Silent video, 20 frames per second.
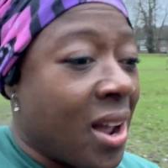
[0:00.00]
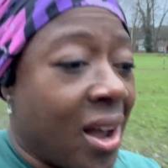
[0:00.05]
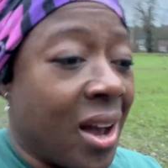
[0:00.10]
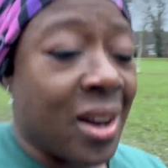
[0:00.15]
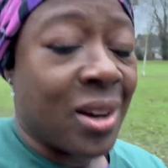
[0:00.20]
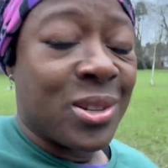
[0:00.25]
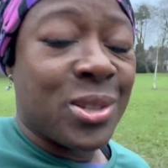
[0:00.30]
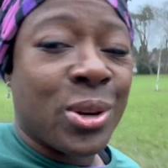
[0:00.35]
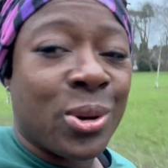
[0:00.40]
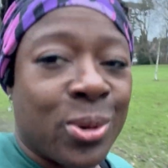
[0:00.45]

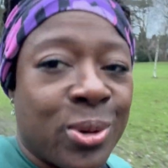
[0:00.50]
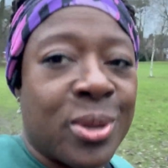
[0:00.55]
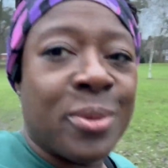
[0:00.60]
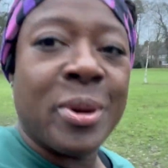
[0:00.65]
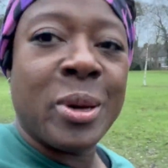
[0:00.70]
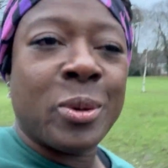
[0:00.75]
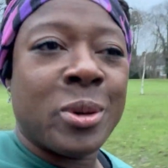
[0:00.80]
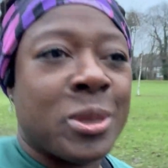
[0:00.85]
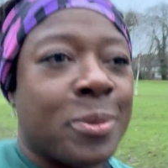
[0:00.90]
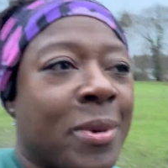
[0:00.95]
I told them
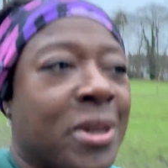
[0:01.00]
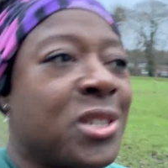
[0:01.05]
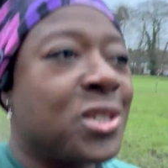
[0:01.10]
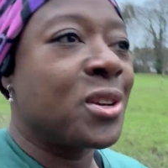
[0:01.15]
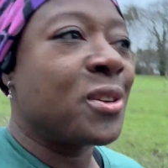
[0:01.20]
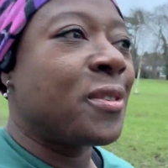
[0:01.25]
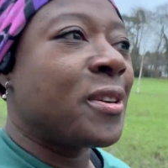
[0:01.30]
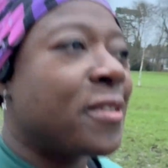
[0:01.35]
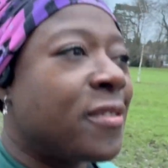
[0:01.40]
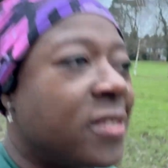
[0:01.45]
it was my
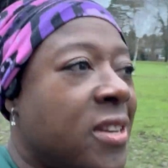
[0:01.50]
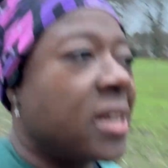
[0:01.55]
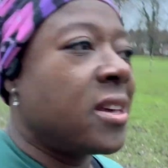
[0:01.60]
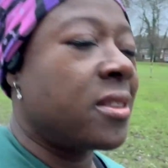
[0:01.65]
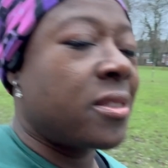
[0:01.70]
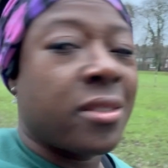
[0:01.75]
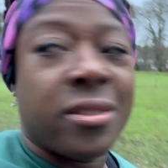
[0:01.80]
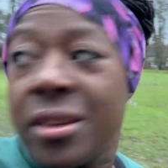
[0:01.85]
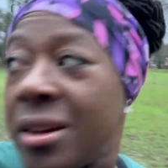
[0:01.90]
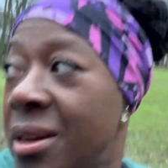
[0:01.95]

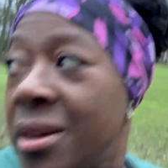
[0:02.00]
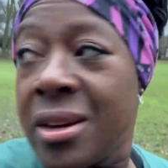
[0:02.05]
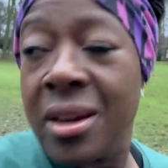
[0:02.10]
250th.